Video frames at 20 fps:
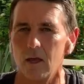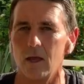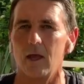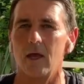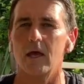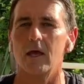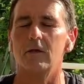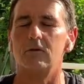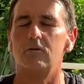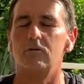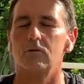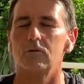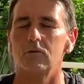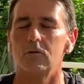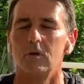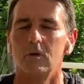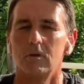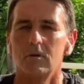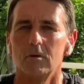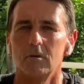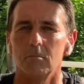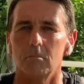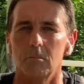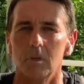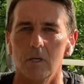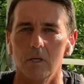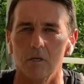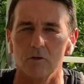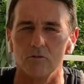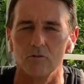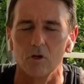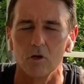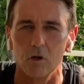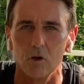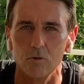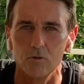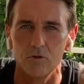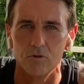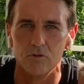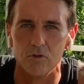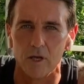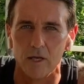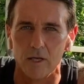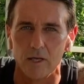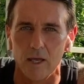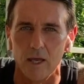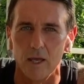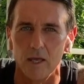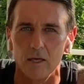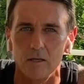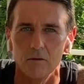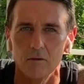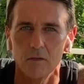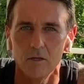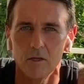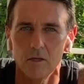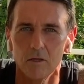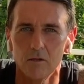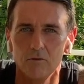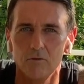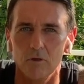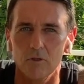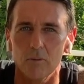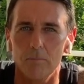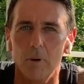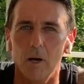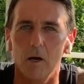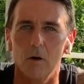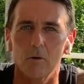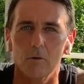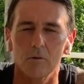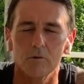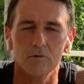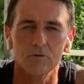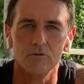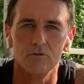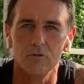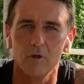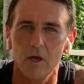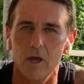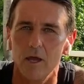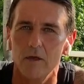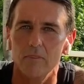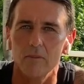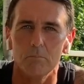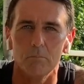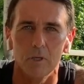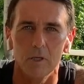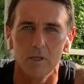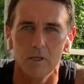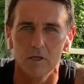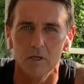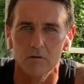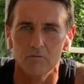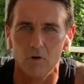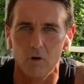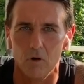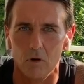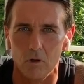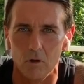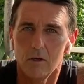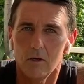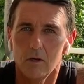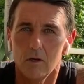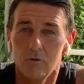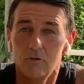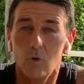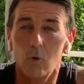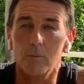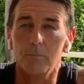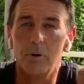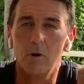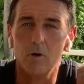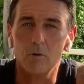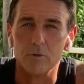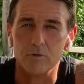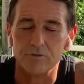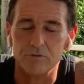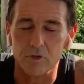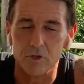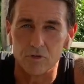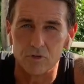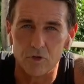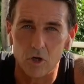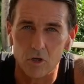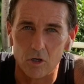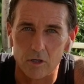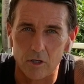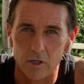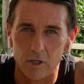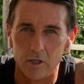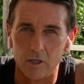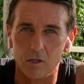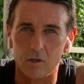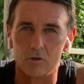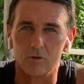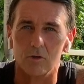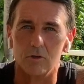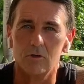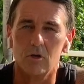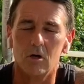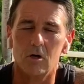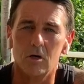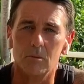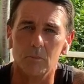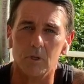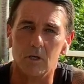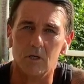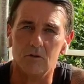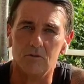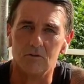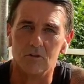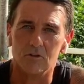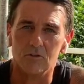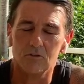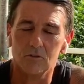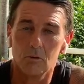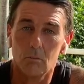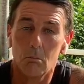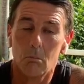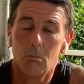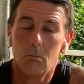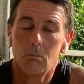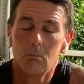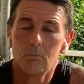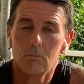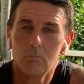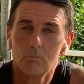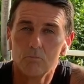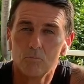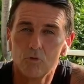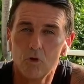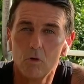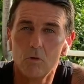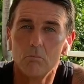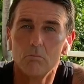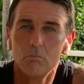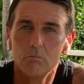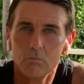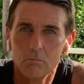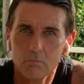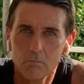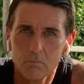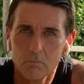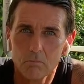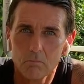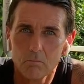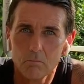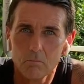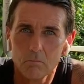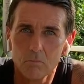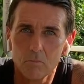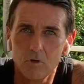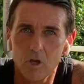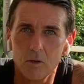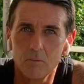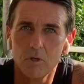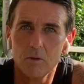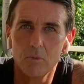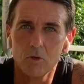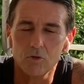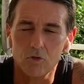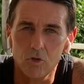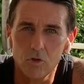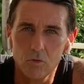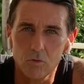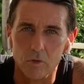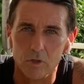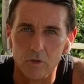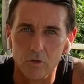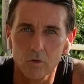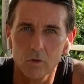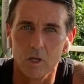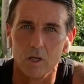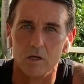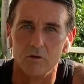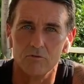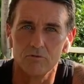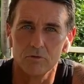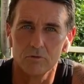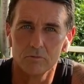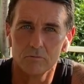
and to being as close as I can to the powers and the being of all. So when Paul was finished talking, he looked at Tom and he says, "So, tell me about you and your life.